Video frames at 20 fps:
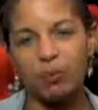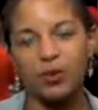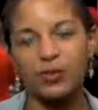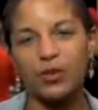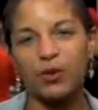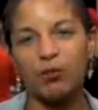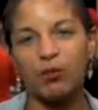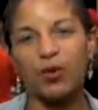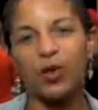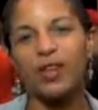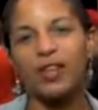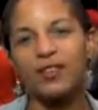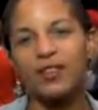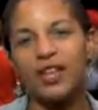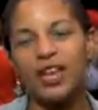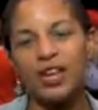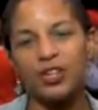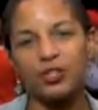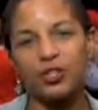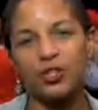But really
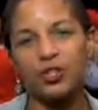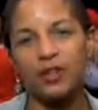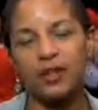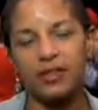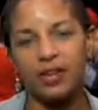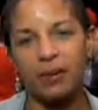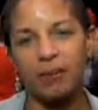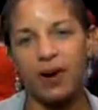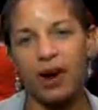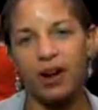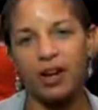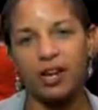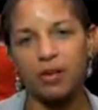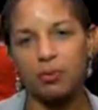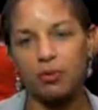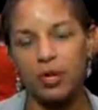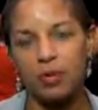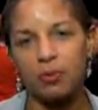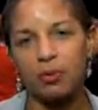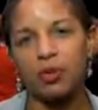the issue that the
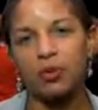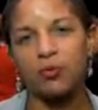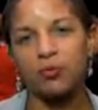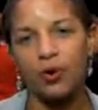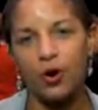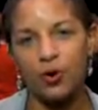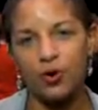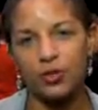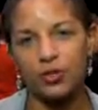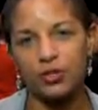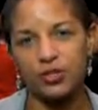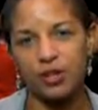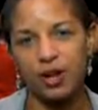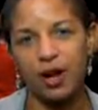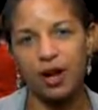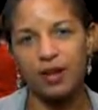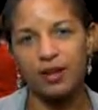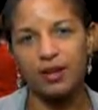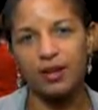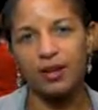American people are focused
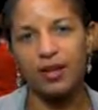on